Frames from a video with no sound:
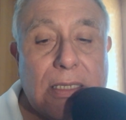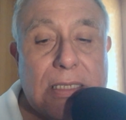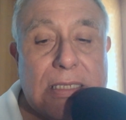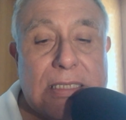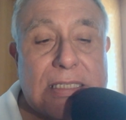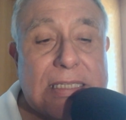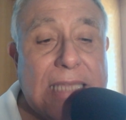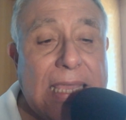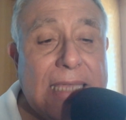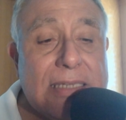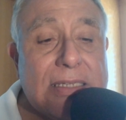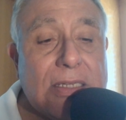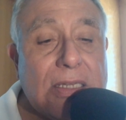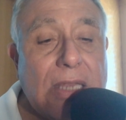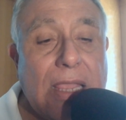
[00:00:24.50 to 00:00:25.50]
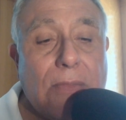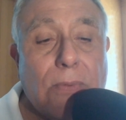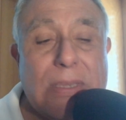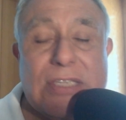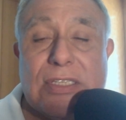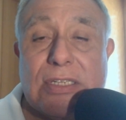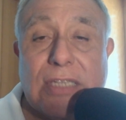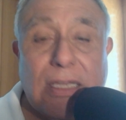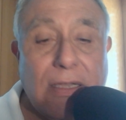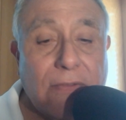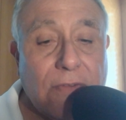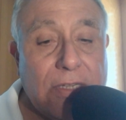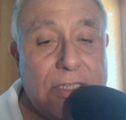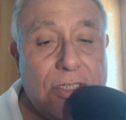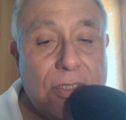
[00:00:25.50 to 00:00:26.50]
slanted a recent
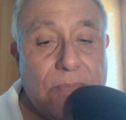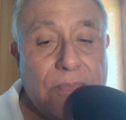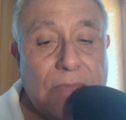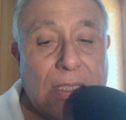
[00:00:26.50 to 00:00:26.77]
coverage